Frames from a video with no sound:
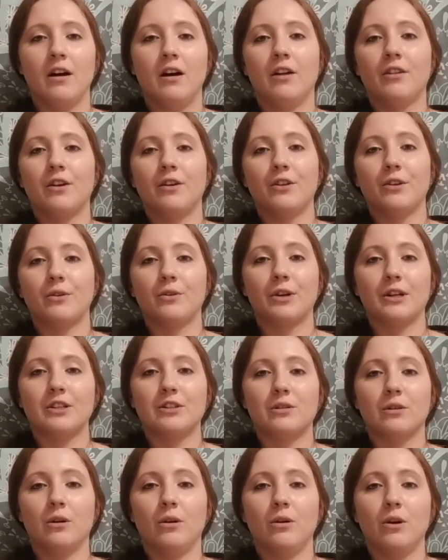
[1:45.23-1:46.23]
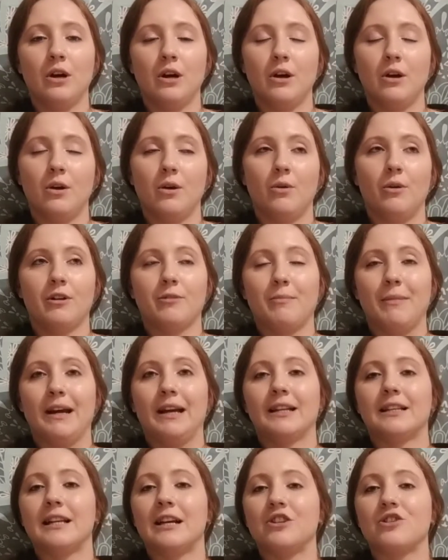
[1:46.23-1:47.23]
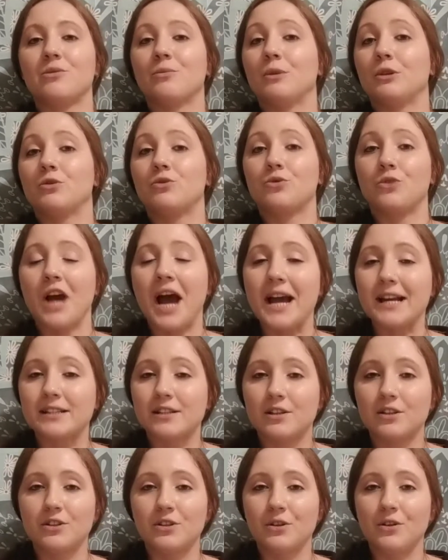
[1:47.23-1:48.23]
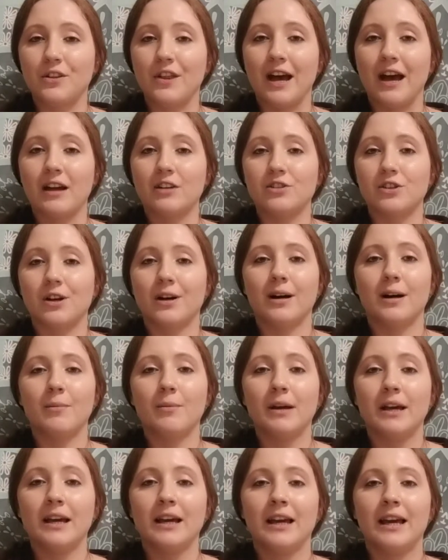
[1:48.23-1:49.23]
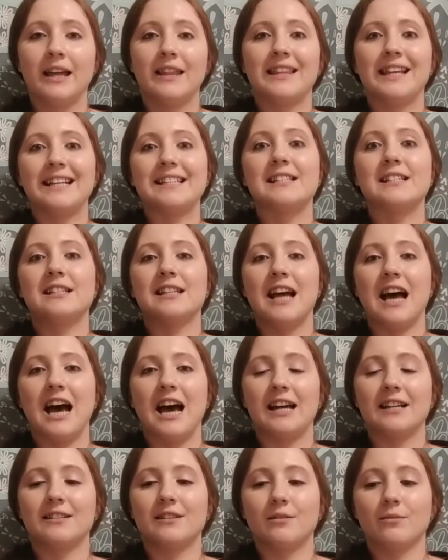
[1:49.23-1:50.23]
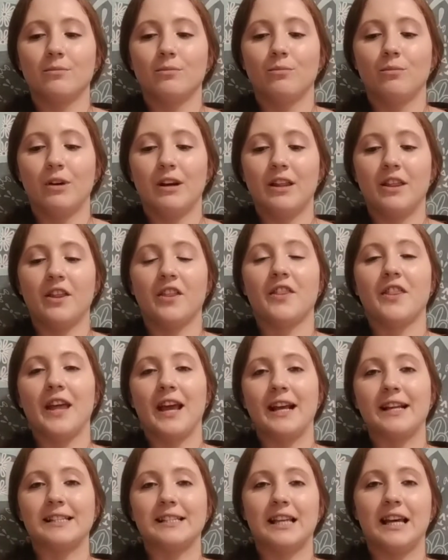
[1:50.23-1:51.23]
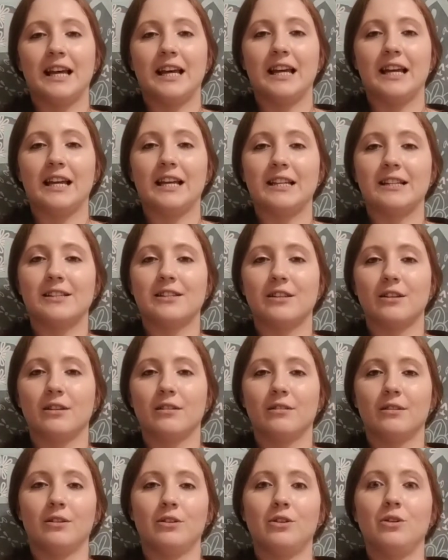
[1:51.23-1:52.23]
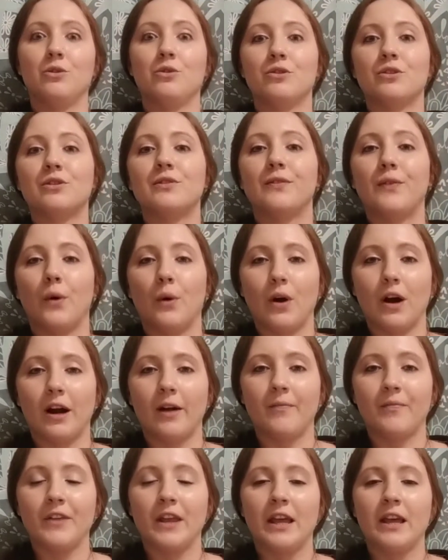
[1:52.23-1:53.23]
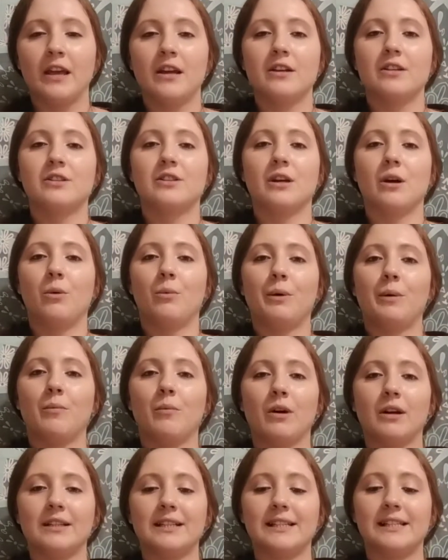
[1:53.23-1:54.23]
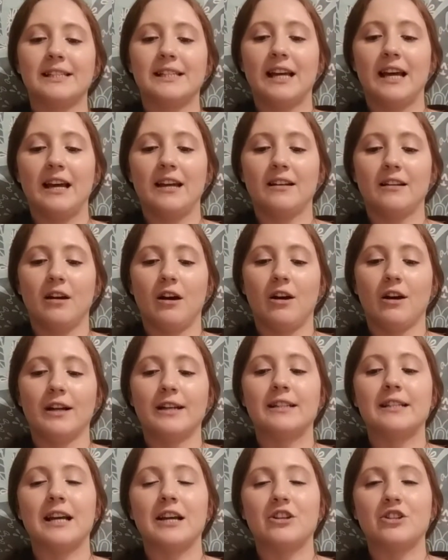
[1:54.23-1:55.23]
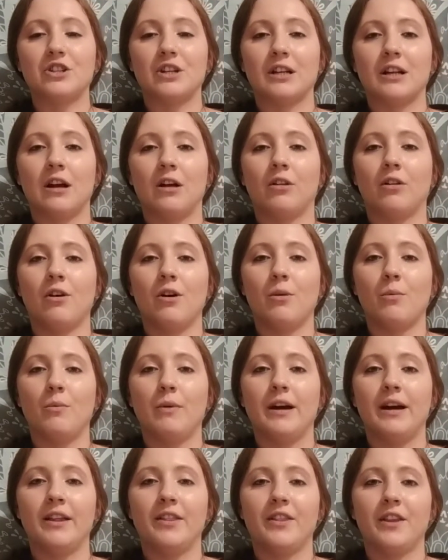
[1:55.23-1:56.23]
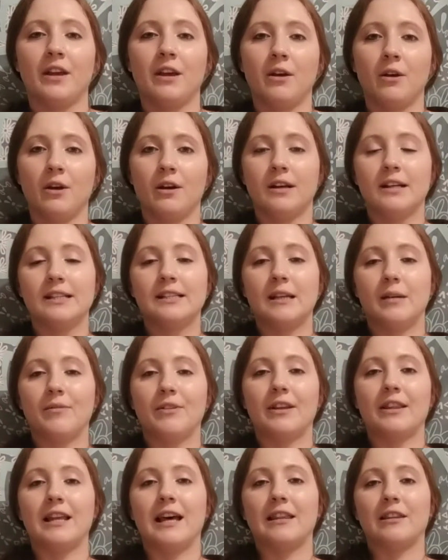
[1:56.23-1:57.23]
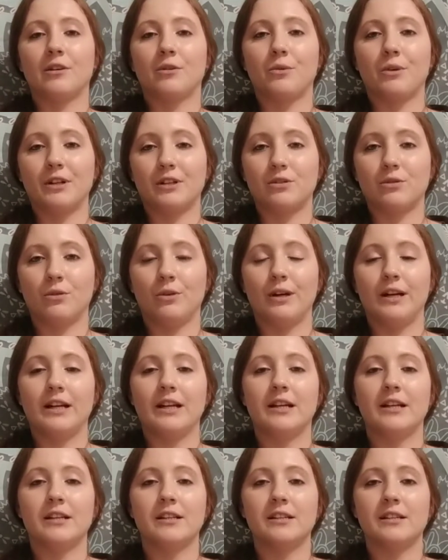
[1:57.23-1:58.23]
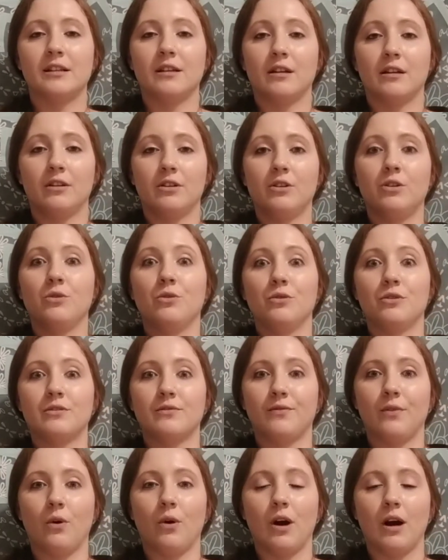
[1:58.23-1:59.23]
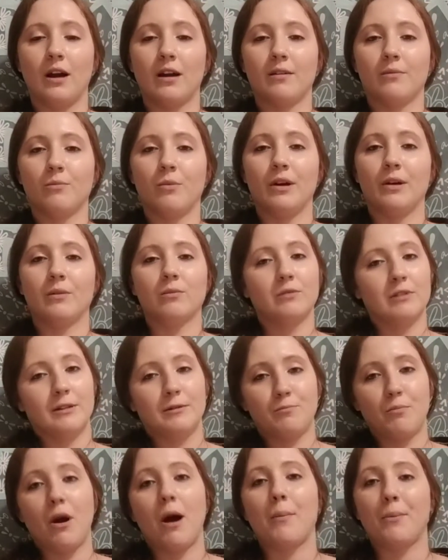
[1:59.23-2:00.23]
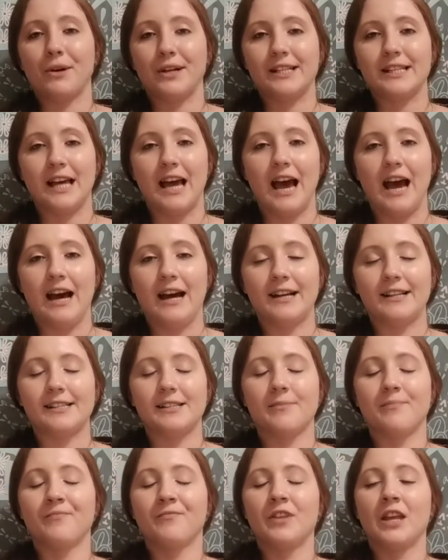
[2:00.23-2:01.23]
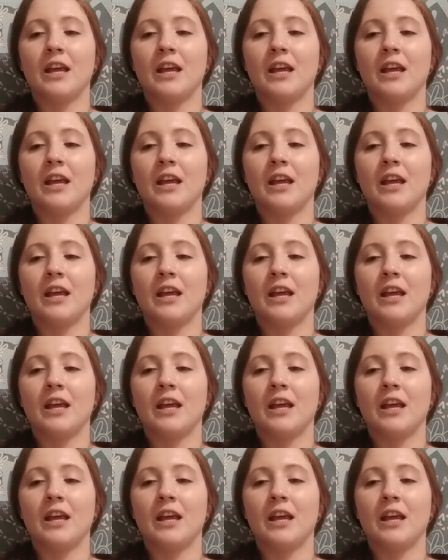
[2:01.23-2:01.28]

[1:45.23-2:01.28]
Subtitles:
Although the crystal, with my intention, would try to do that job, that's not one of the things that it's used for. So we want to set our intention along with something that the crystal is used for, what properties it has.